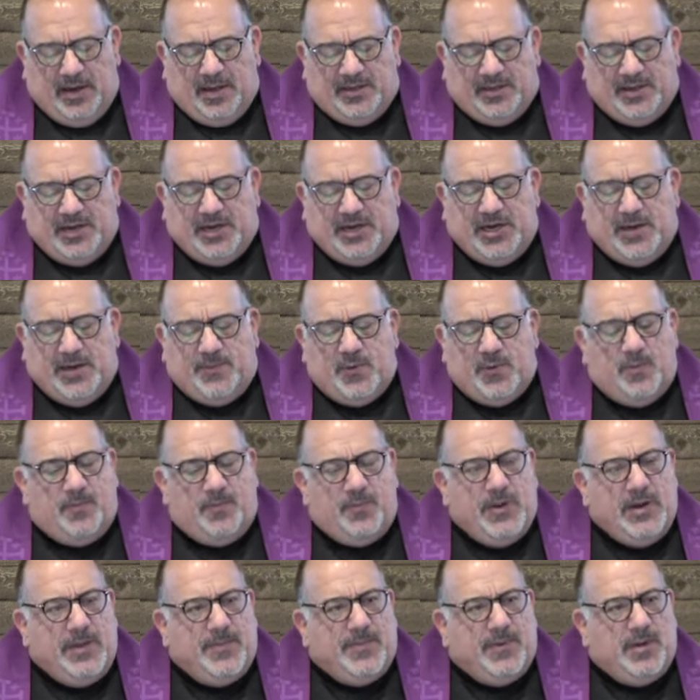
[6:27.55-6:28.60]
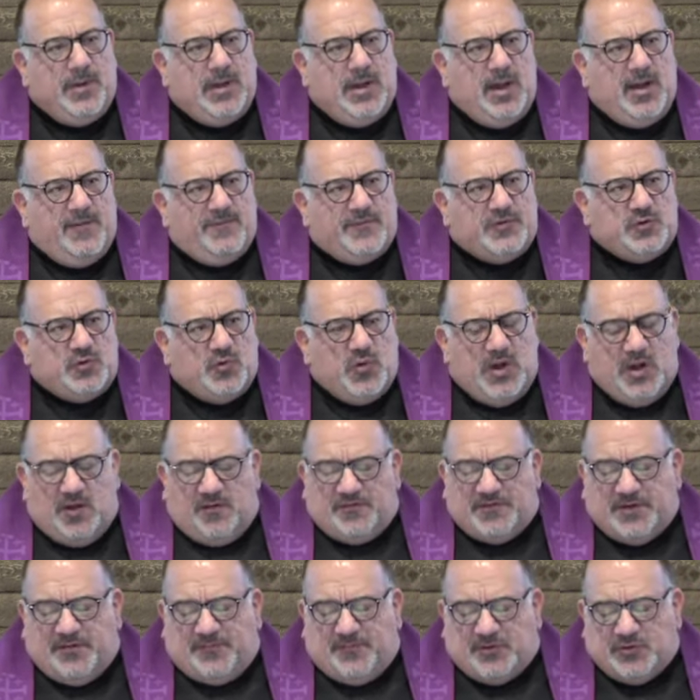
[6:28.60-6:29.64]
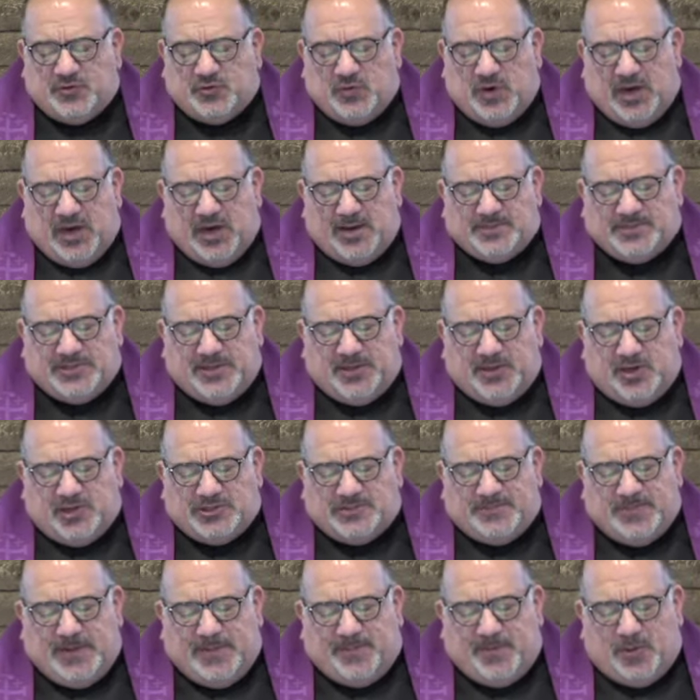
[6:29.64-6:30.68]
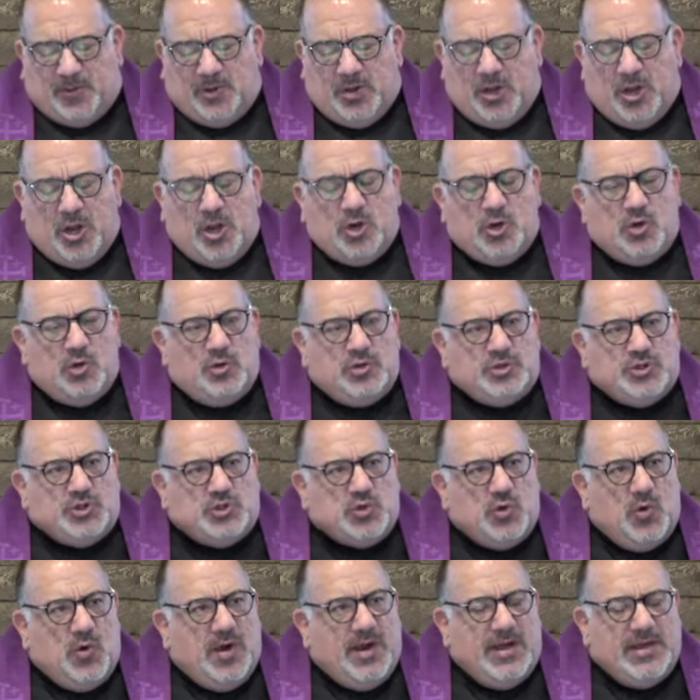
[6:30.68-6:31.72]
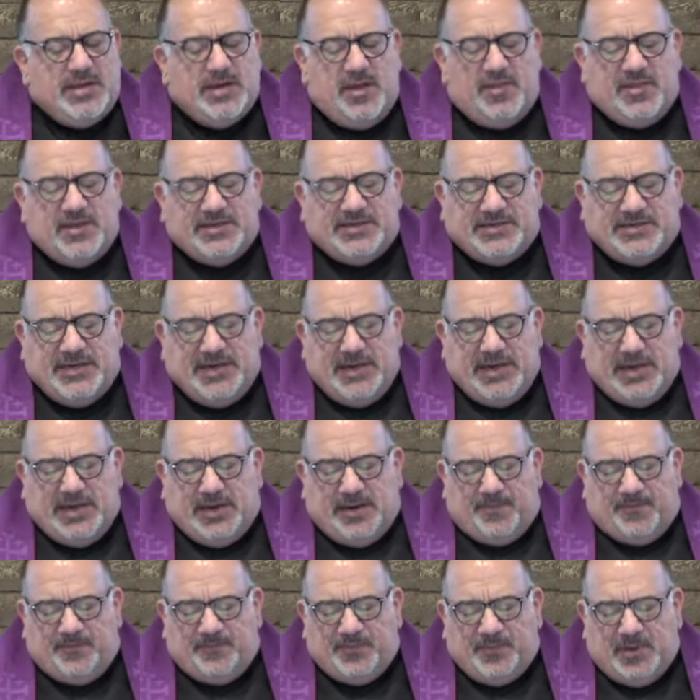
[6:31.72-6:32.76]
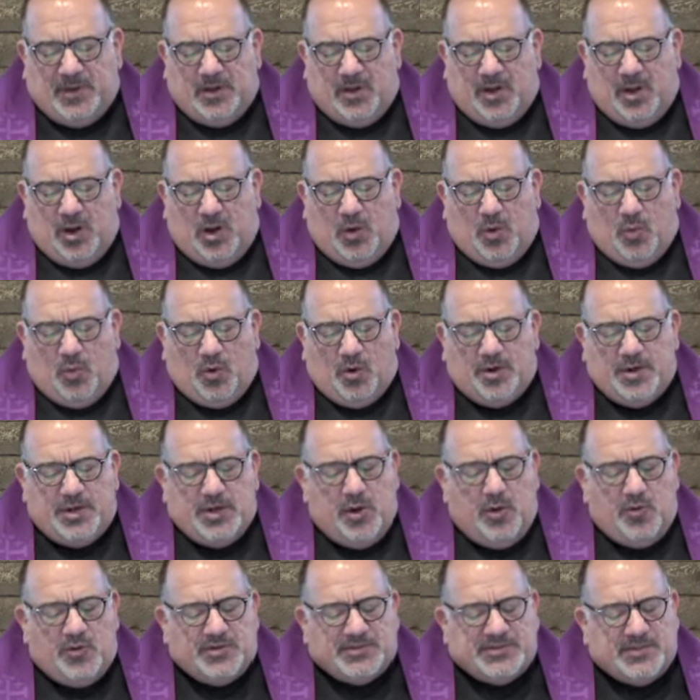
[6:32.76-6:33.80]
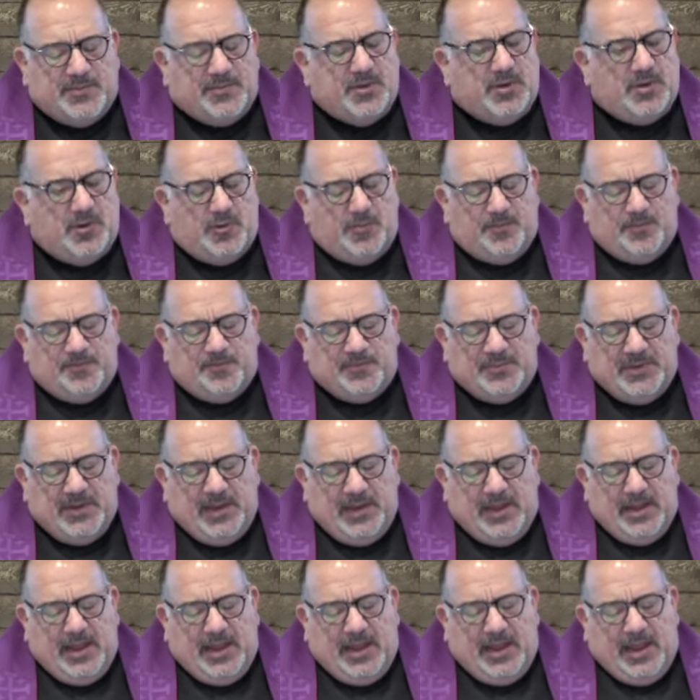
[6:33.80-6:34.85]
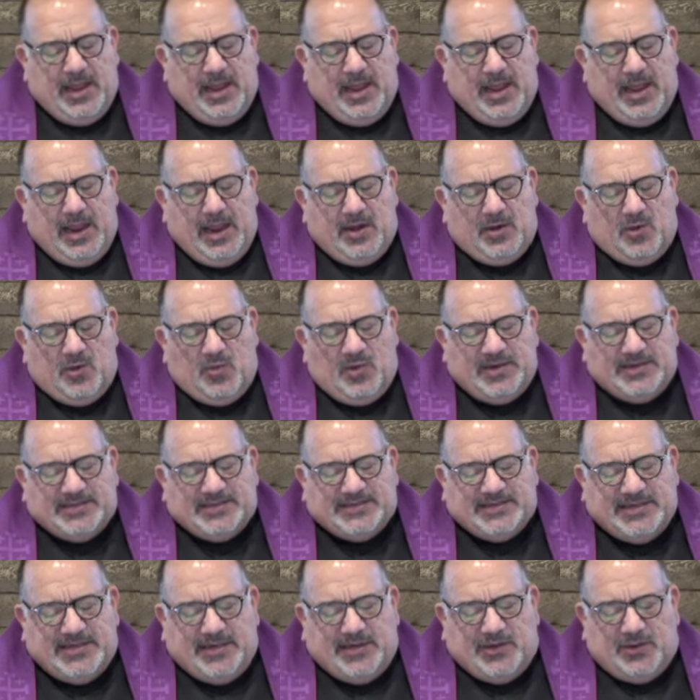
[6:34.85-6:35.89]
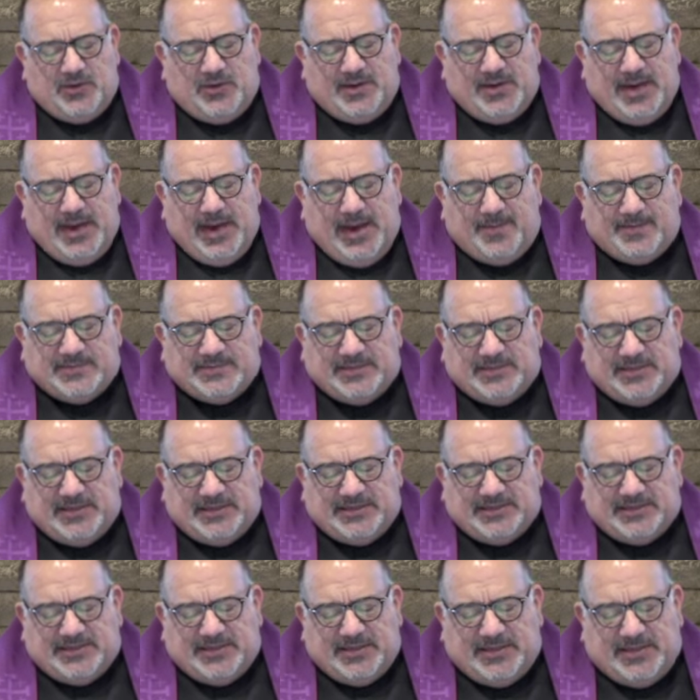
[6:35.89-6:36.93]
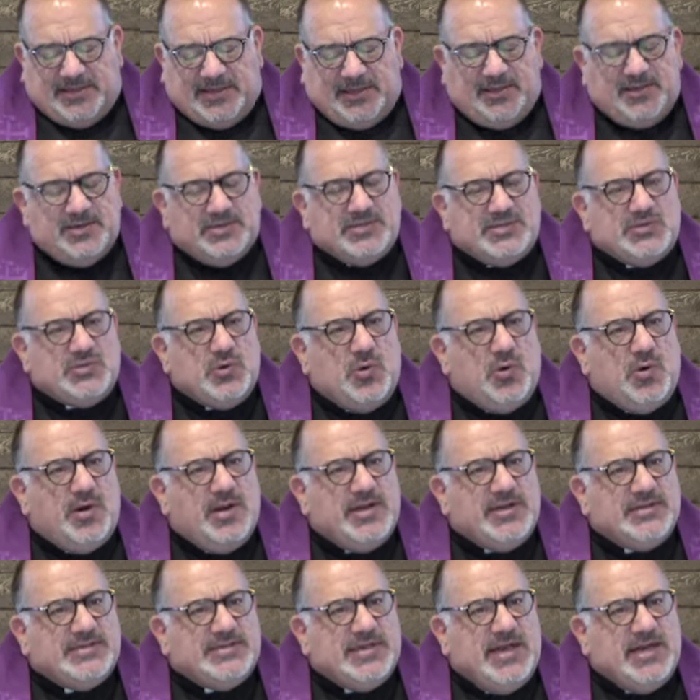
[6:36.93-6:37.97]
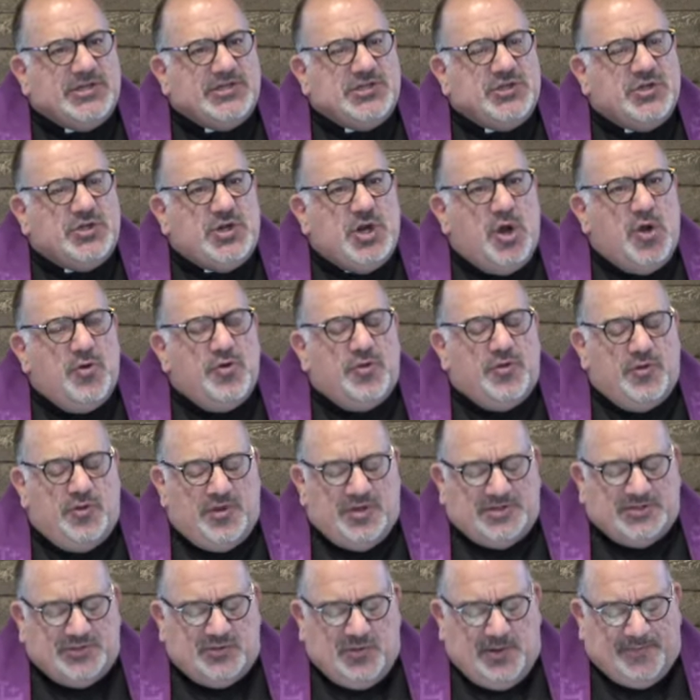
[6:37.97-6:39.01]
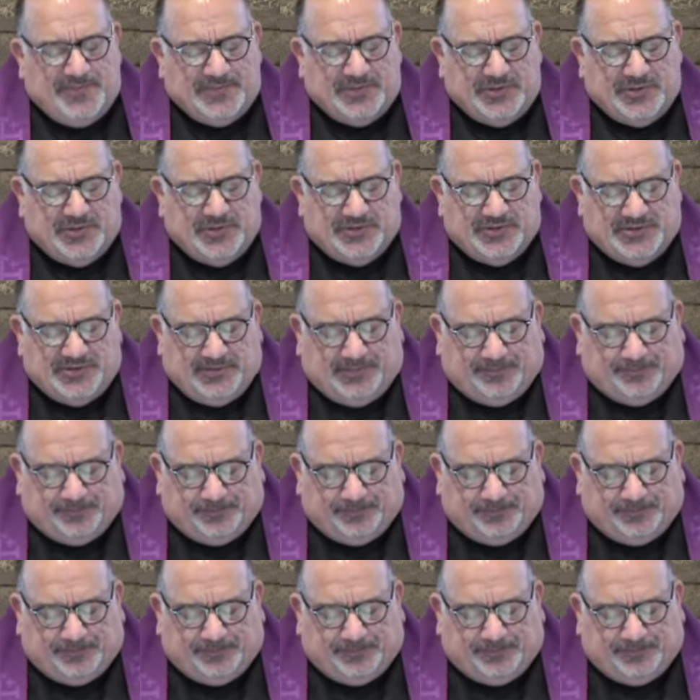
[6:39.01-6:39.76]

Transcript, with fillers: The Hebrew people of 12 different tribes and those people who joined the team were noticeable. And we see their names listed in the stories as you go through the scriptures.